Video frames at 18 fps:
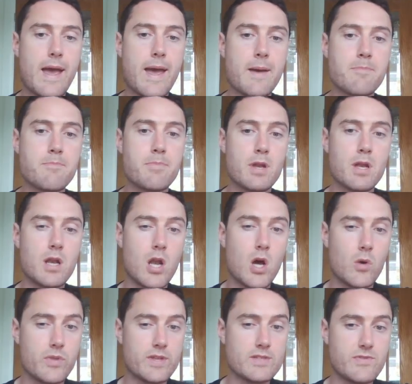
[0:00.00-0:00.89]
Below
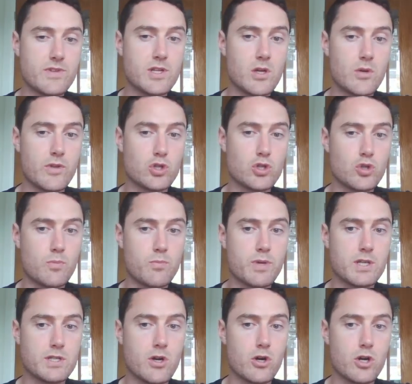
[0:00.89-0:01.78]
this video there should be a
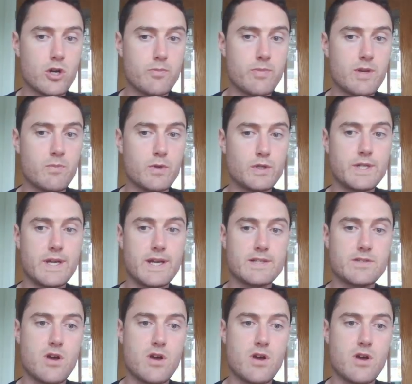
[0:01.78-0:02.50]
document which has